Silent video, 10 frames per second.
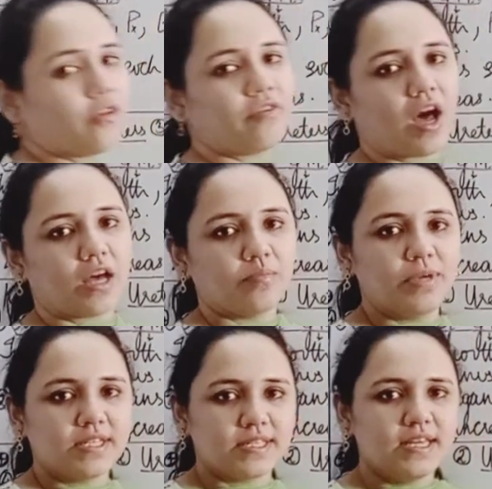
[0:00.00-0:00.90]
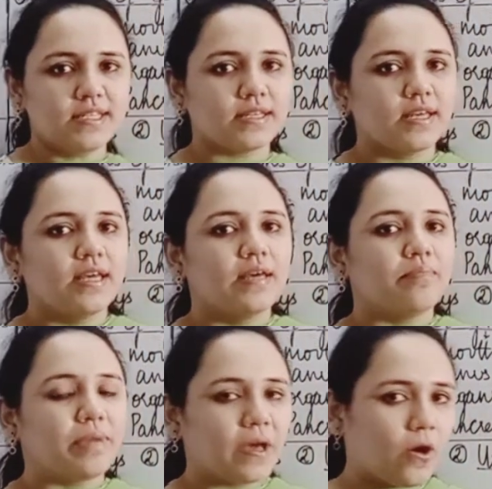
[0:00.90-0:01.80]
of RBCs?
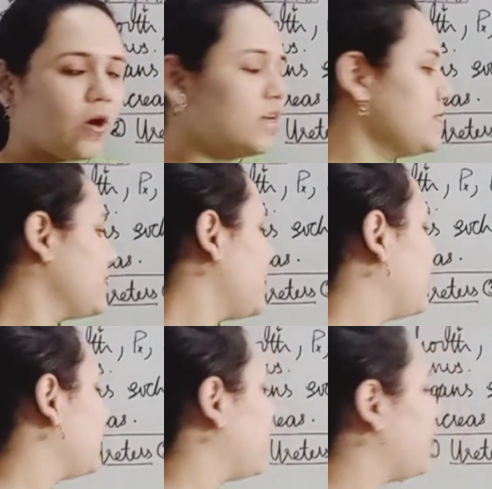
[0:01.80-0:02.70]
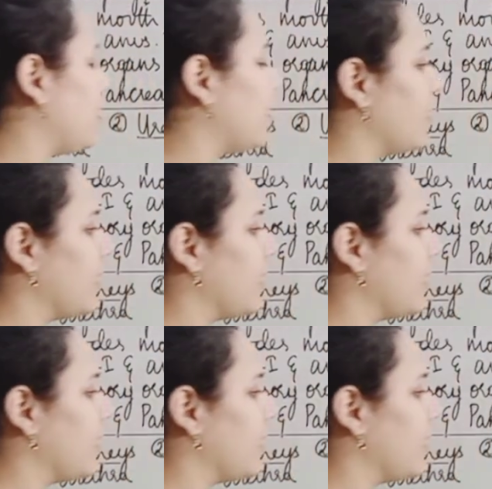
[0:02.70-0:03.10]
Because the